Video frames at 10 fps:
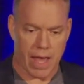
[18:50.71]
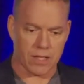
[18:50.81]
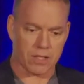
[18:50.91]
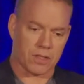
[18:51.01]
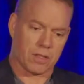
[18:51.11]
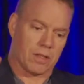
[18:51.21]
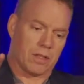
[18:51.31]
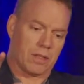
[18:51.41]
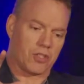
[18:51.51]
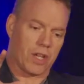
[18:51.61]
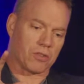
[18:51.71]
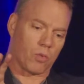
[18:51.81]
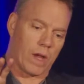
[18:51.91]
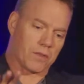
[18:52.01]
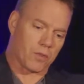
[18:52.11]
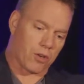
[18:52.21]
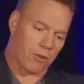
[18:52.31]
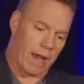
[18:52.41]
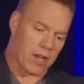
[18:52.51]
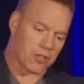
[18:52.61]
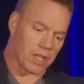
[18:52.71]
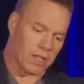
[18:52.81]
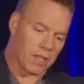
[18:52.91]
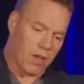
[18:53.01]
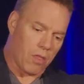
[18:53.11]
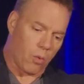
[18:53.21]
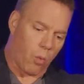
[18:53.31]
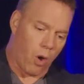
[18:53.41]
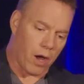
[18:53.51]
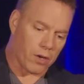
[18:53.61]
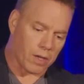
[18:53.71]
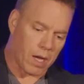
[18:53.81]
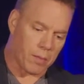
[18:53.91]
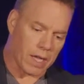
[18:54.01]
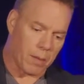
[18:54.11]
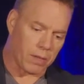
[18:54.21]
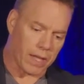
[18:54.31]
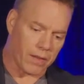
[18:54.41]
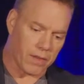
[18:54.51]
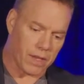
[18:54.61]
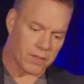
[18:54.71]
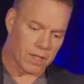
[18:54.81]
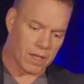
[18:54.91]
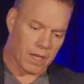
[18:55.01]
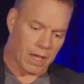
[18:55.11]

as this gentle waves were crashing and the water coming up like this